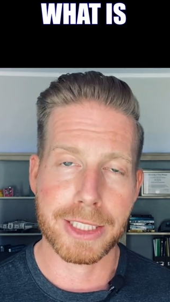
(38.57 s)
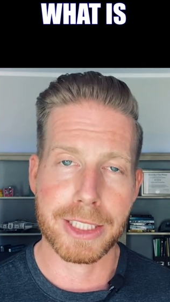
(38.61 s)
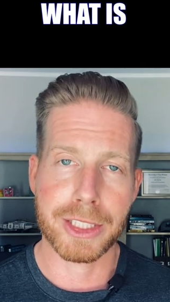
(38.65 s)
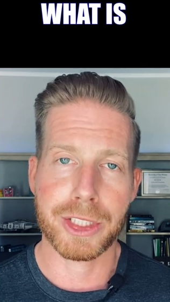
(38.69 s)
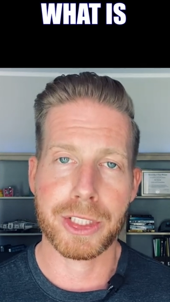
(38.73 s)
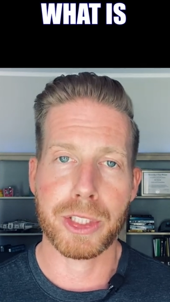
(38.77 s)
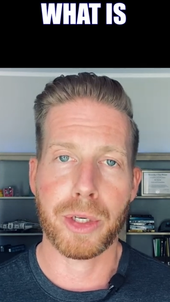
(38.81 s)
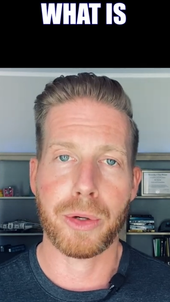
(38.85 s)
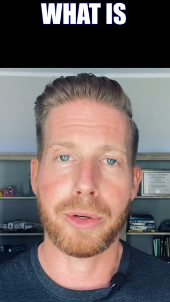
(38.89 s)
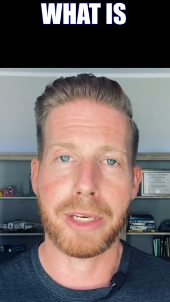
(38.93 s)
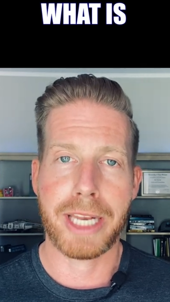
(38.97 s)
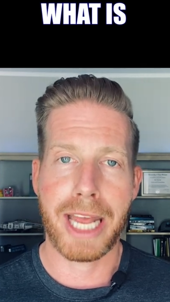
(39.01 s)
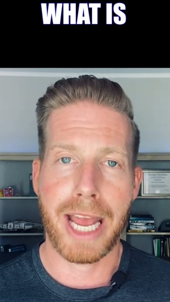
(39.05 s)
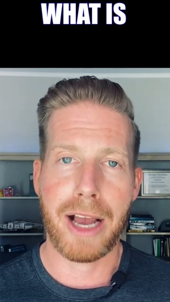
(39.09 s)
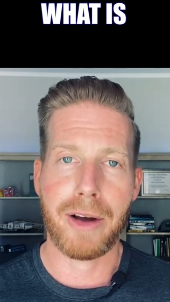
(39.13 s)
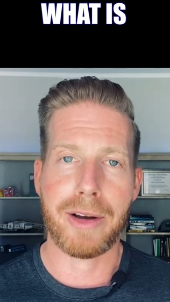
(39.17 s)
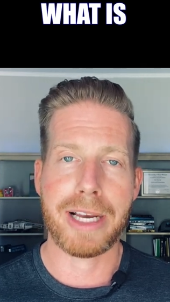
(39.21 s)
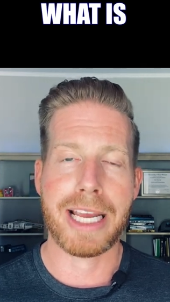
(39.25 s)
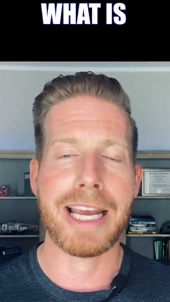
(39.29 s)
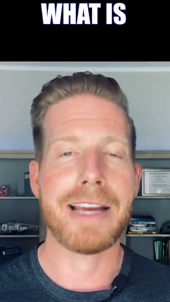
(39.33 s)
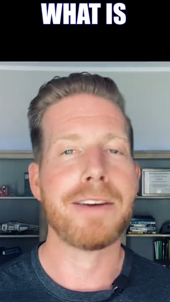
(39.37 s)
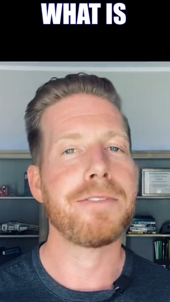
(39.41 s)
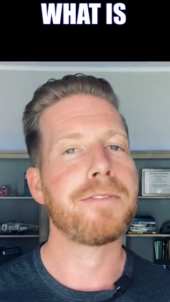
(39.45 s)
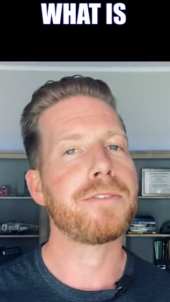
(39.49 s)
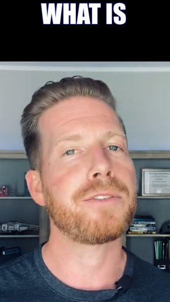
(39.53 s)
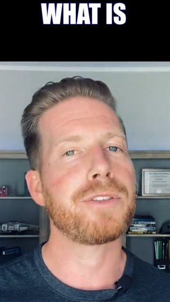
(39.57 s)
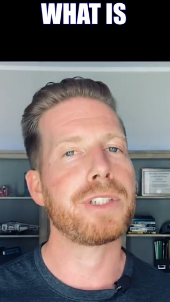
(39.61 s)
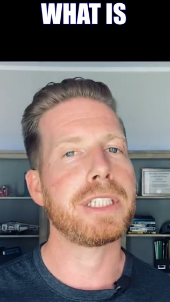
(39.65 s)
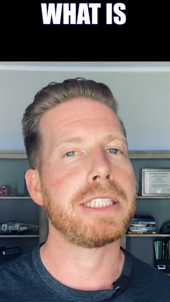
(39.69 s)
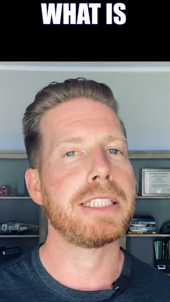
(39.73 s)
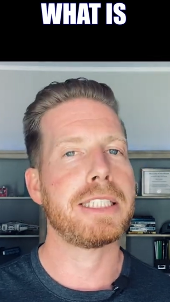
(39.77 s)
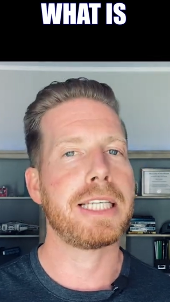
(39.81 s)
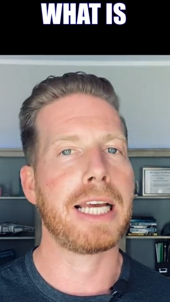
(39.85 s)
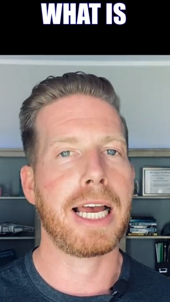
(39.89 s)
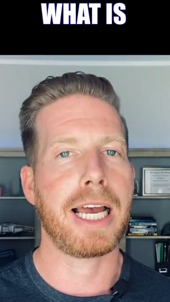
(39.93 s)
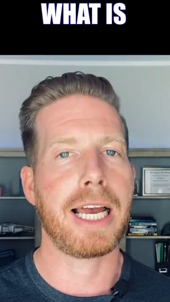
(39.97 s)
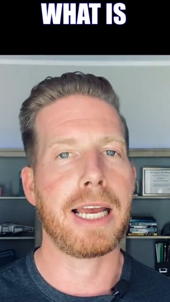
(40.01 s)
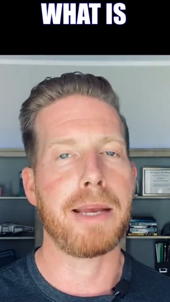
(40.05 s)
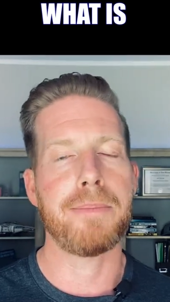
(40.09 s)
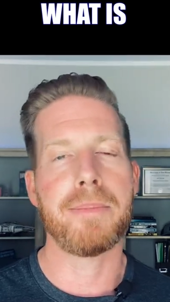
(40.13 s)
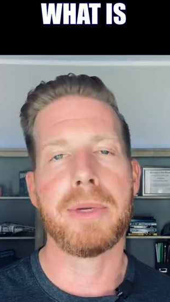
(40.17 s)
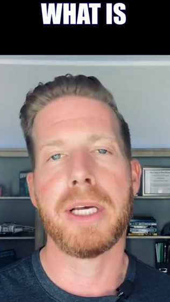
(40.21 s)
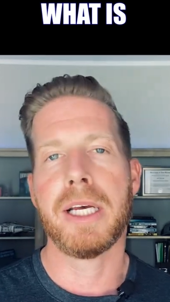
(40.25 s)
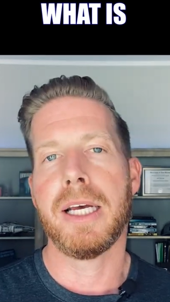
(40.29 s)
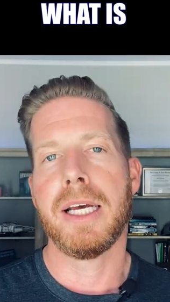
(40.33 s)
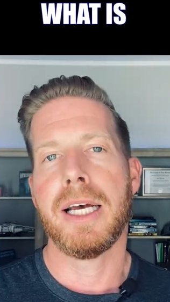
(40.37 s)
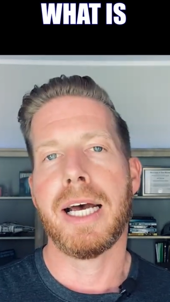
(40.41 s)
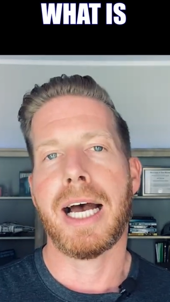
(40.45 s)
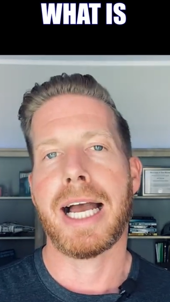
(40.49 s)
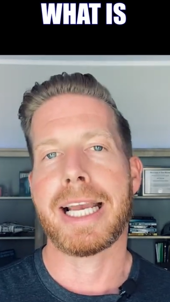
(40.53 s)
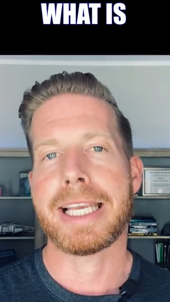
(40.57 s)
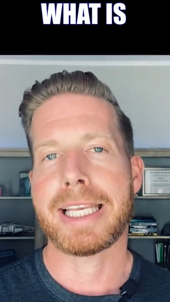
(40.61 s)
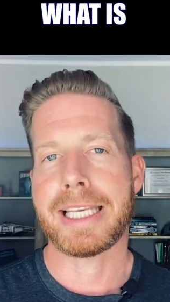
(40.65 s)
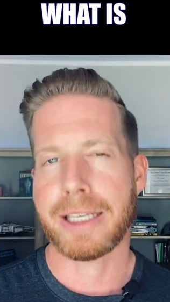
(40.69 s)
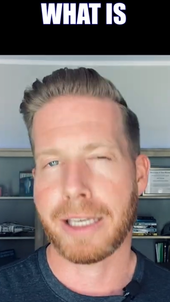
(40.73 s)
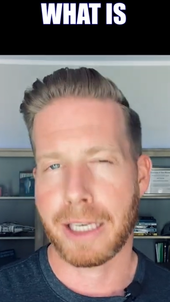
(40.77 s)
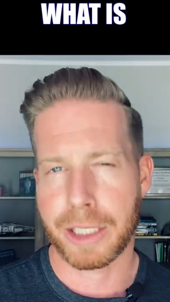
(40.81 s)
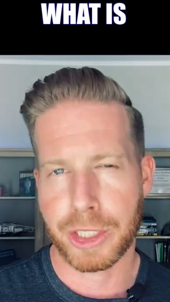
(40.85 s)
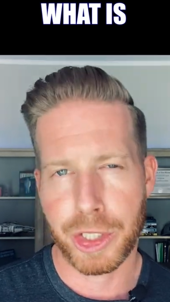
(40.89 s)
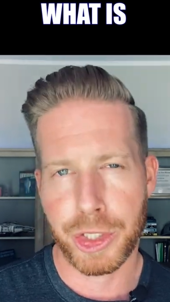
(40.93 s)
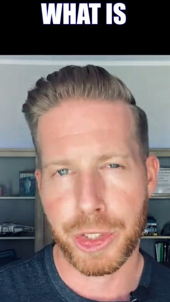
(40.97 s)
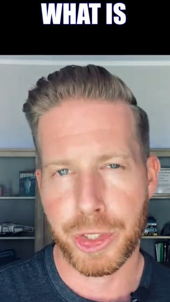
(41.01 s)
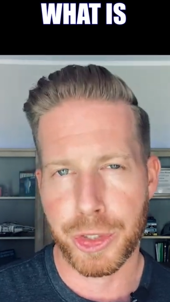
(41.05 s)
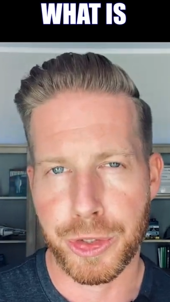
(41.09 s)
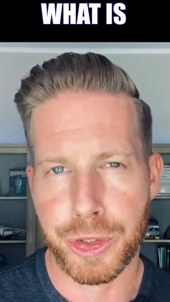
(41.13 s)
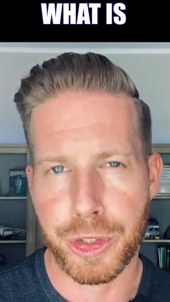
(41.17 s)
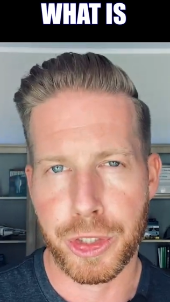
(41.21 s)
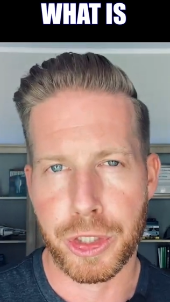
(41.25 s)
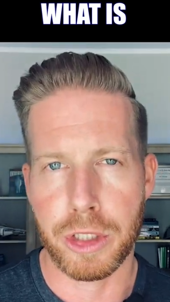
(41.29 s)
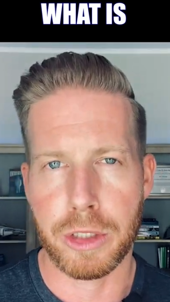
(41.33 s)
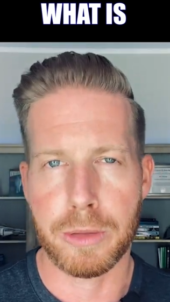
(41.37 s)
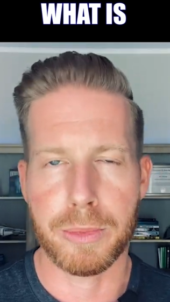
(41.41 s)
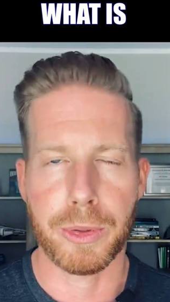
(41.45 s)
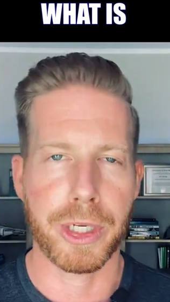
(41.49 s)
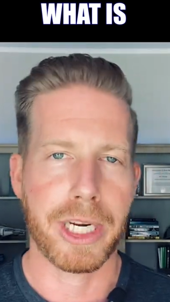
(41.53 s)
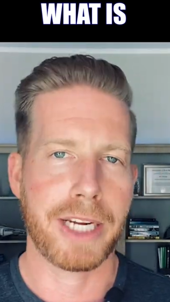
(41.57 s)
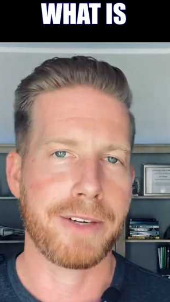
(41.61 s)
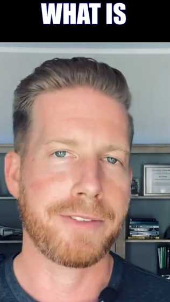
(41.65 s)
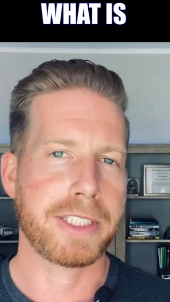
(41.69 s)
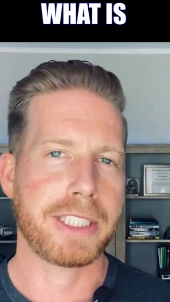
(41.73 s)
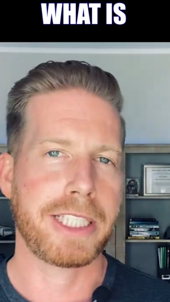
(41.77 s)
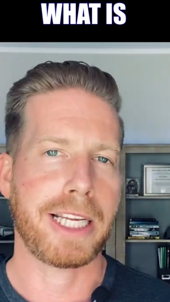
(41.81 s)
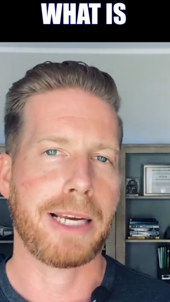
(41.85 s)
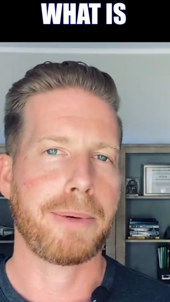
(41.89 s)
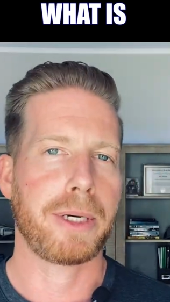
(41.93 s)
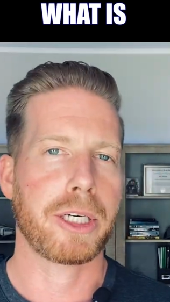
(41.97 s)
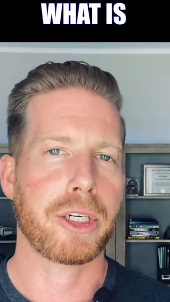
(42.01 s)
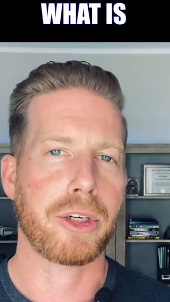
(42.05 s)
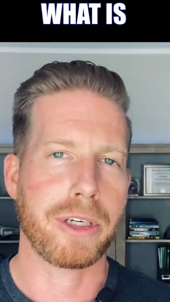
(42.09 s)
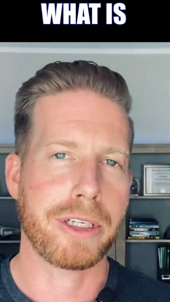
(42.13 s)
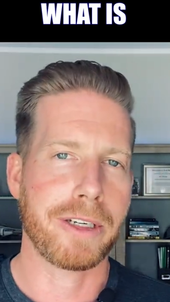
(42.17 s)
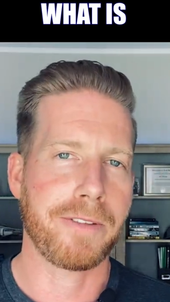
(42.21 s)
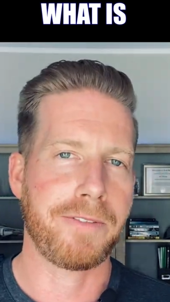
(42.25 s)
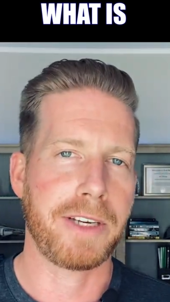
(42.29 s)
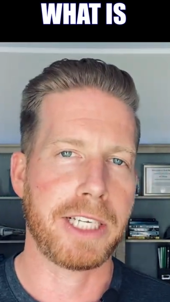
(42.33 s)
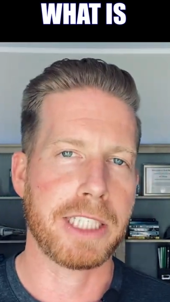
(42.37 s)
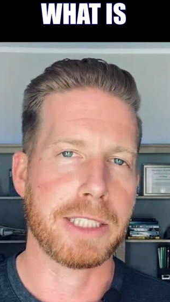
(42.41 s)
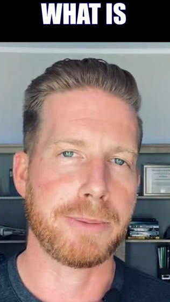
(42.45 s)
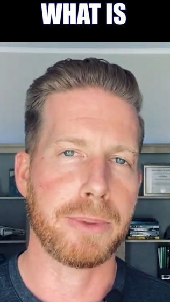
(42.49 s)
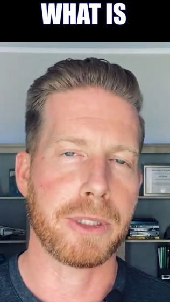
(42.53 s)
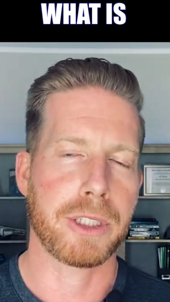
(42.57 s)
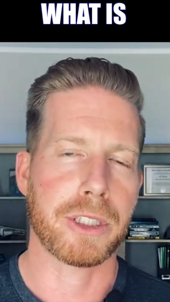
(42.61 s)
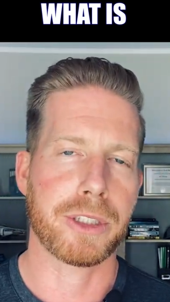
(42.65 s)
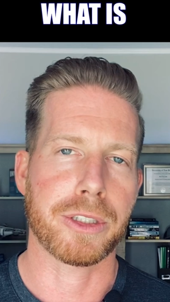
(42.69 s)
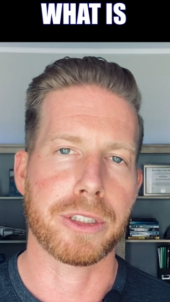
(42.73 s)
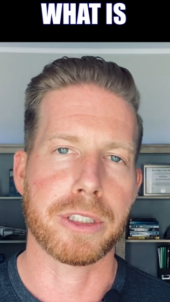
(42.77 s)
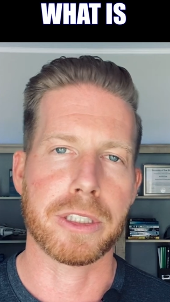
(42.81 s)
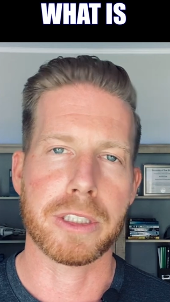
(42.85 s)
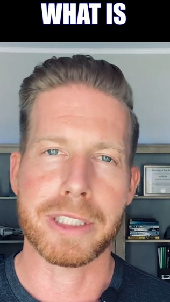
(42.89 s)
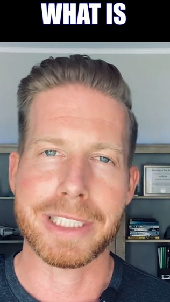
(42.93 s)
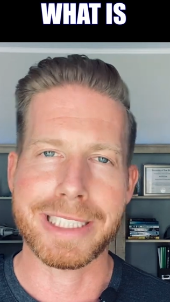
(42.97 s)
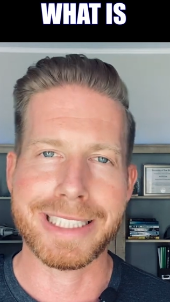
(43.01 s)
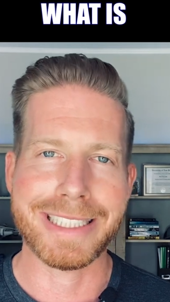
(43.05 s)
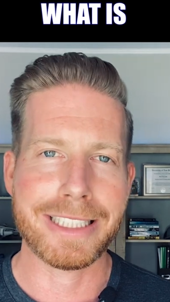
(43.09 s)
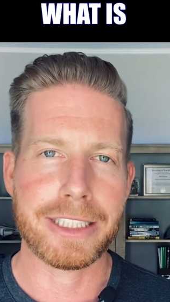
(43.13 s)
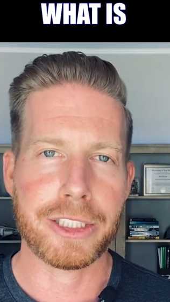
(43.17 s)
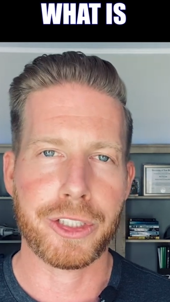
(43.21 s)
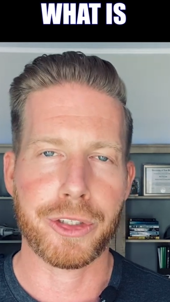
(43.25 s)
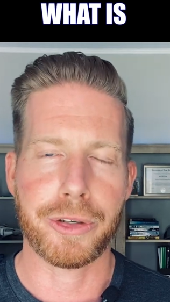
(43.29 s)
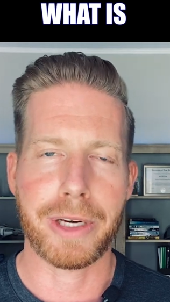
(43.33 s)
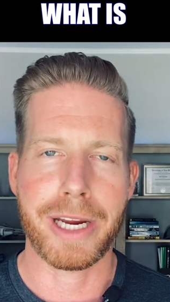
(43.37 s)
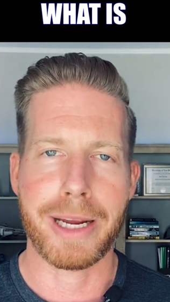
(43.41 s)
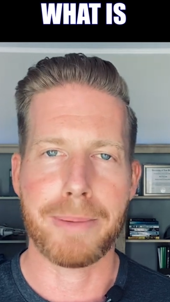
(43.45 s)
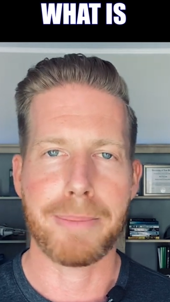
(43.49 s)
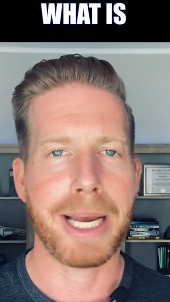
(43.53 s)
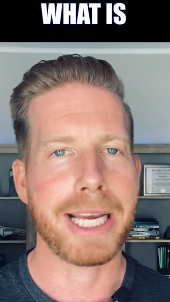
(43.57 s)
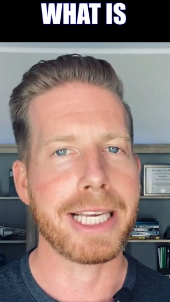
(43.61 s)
And so now every time I get onto YouTube or every time I go onto Facebook or Instagram,